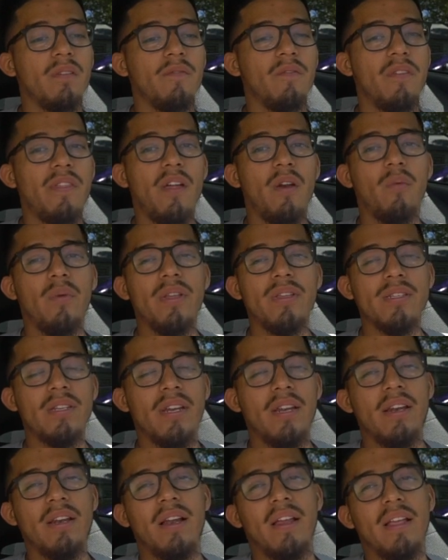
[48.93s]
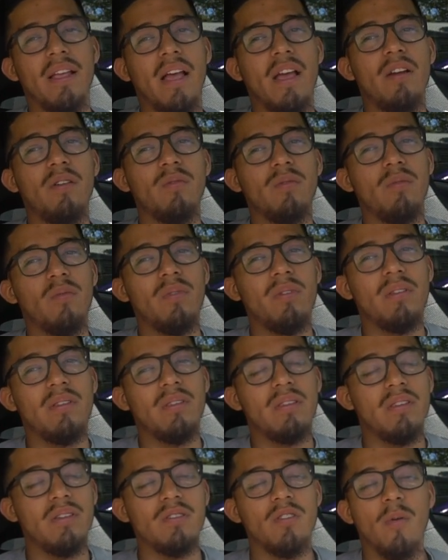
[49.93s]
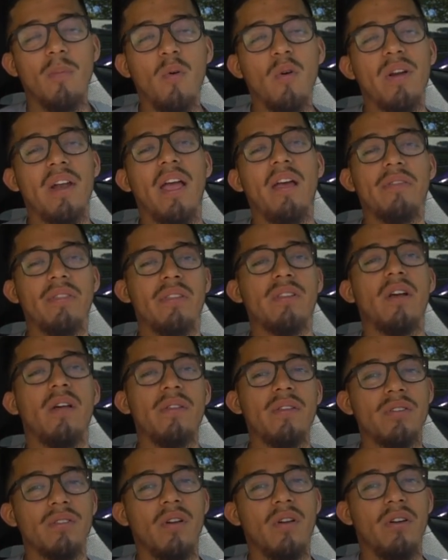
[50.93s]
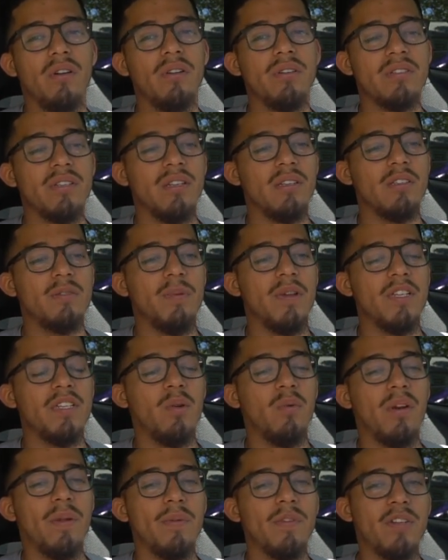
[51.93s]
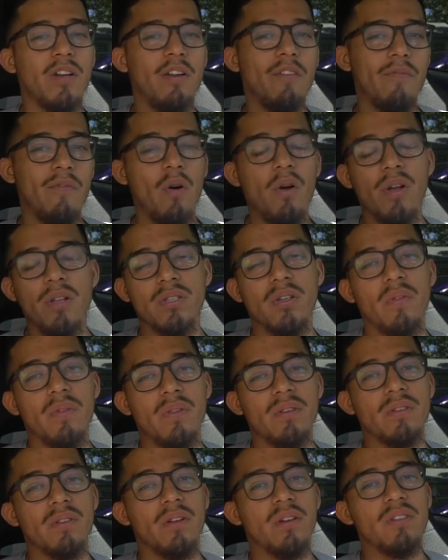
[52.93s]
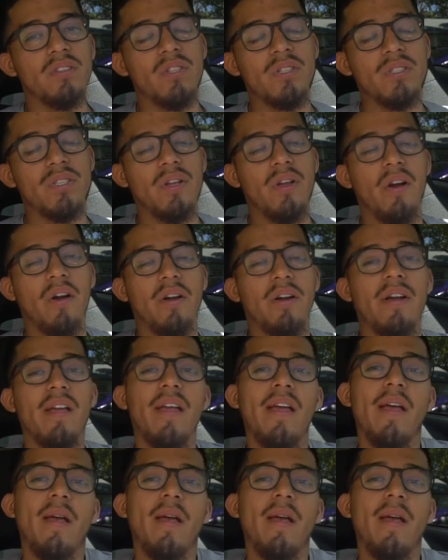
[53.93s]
For that reasoning, like, there's no point in having all these cars, and especially when I'm trying to focus on this GTR.